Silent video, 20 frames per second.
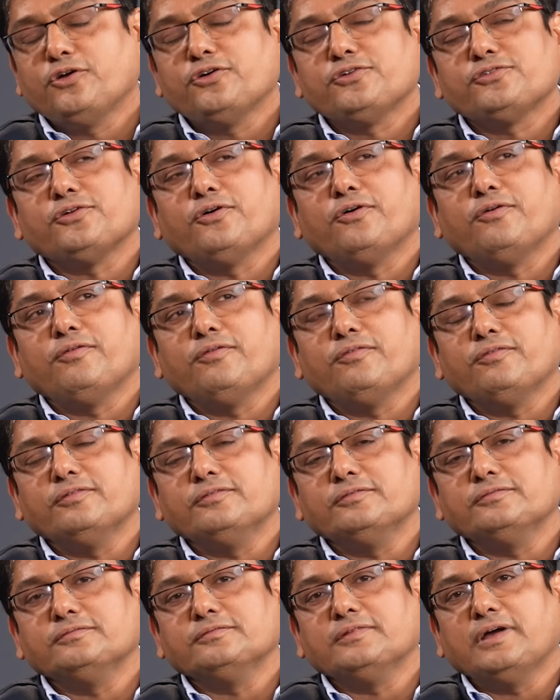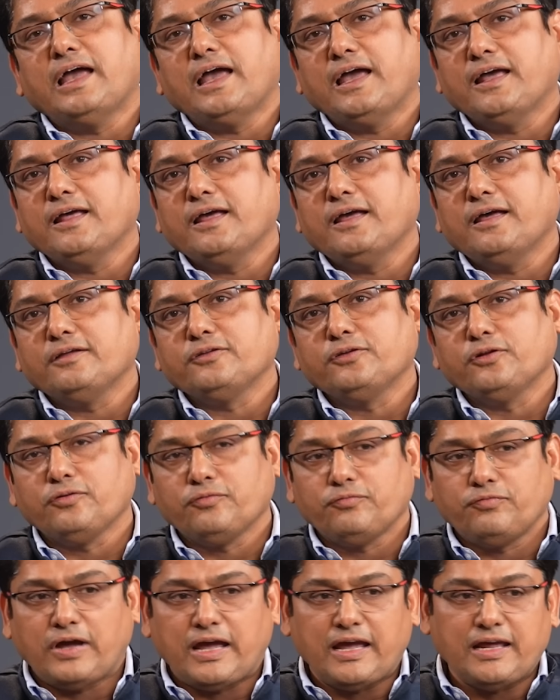So
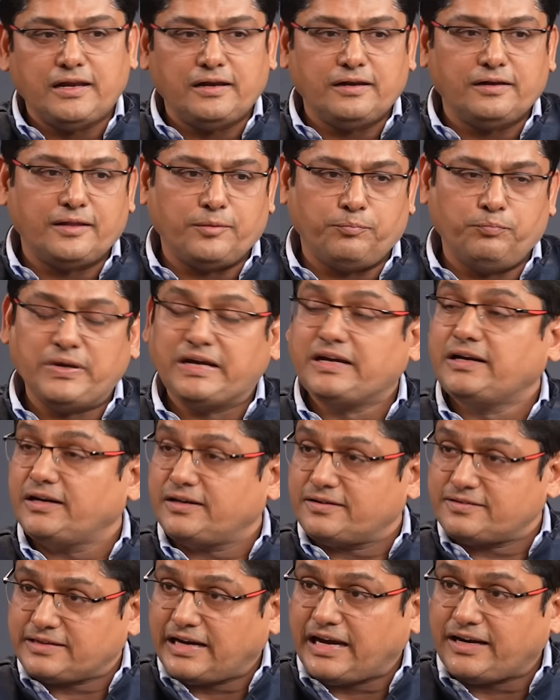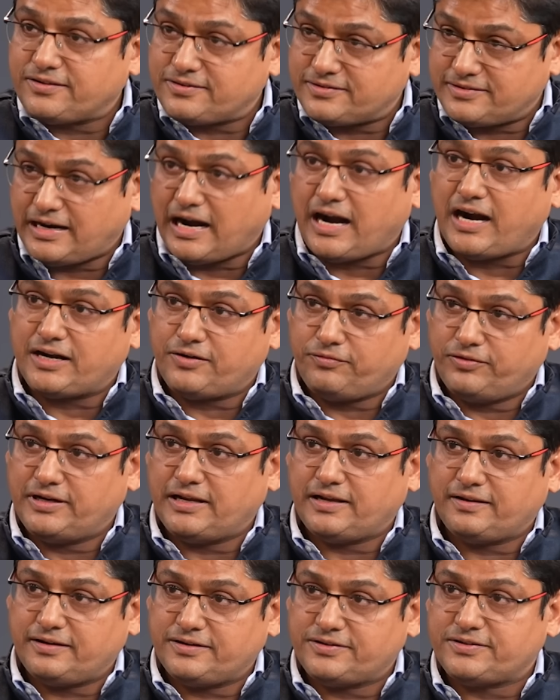while the beginners can start with,
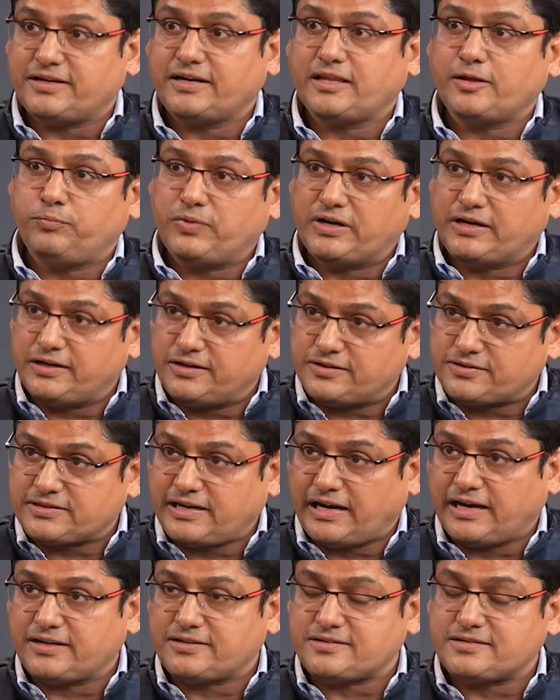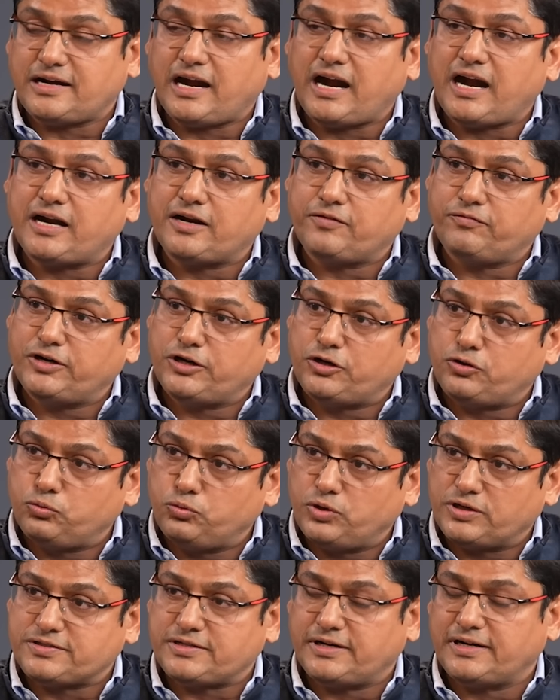as I said, the beginners can start with
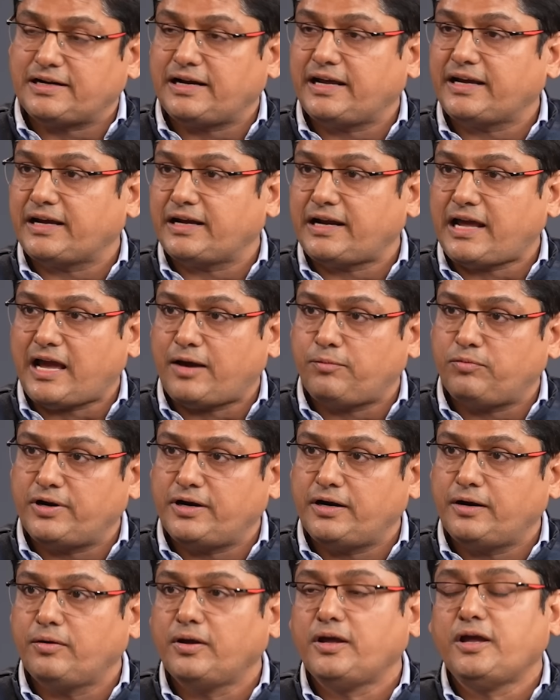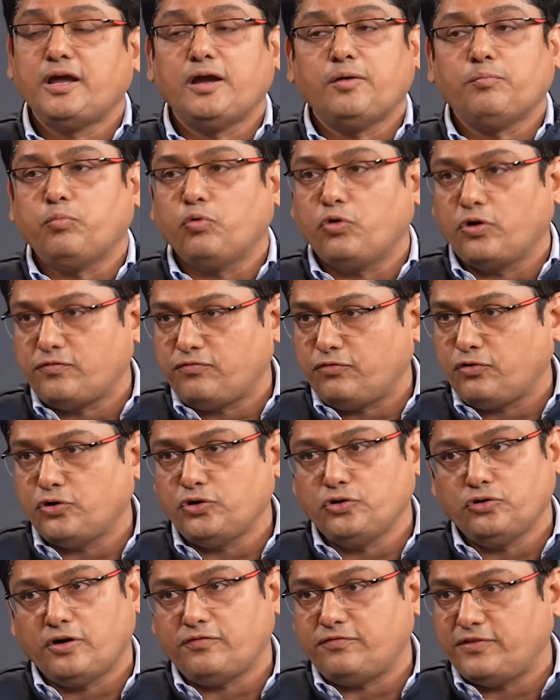two assets like an hybrid
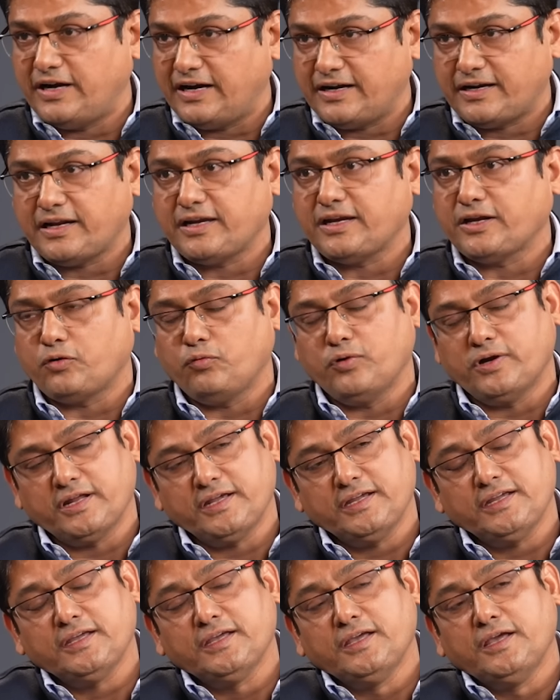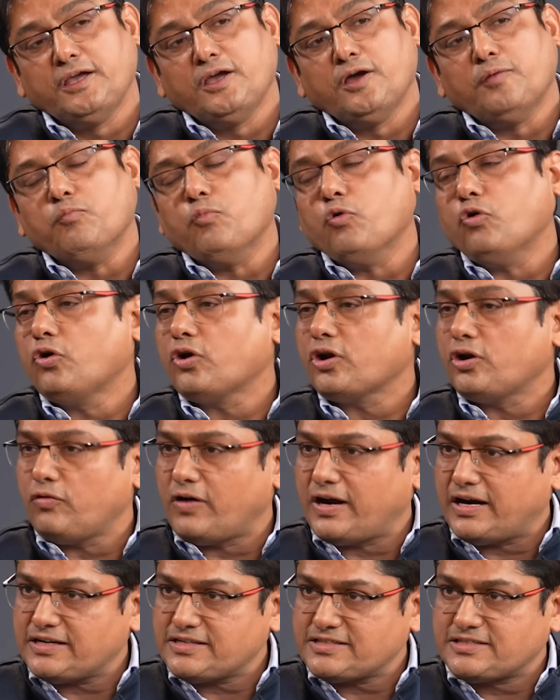portfolio of debt and equity. More
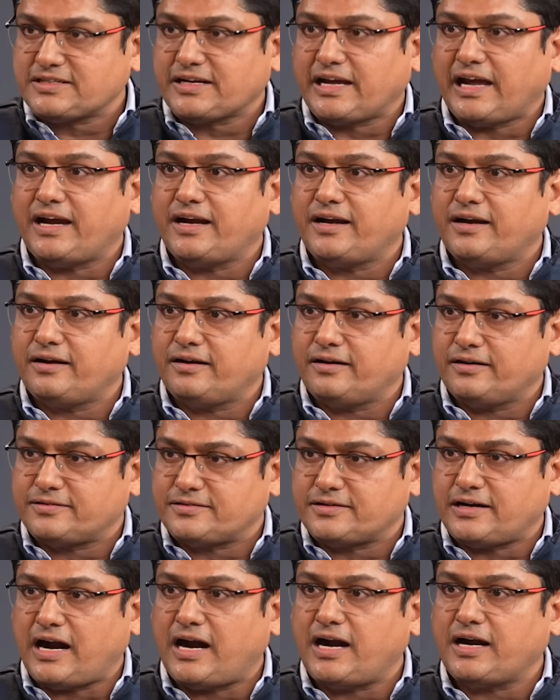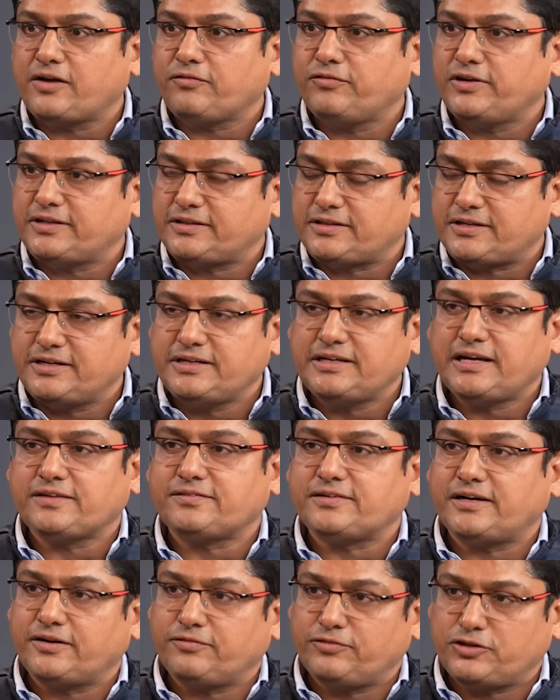nuanced can start with three
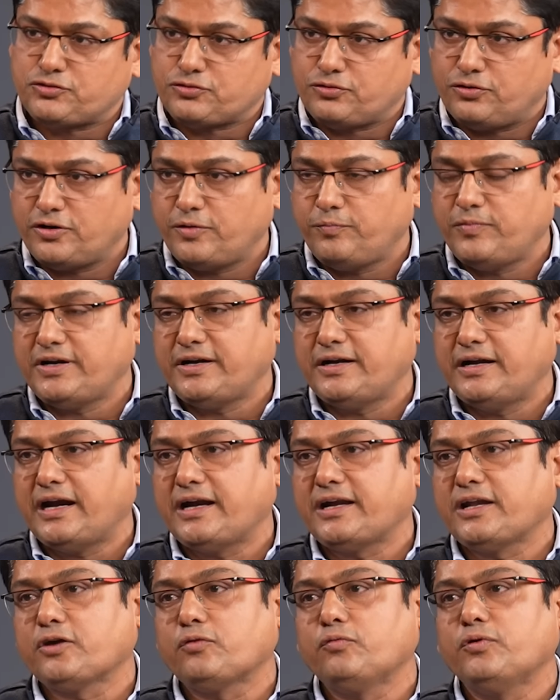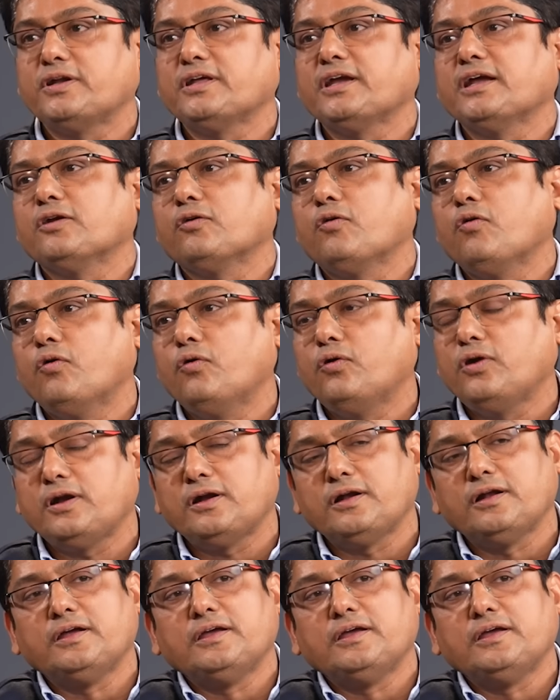assets, which could be debt, equity and gold.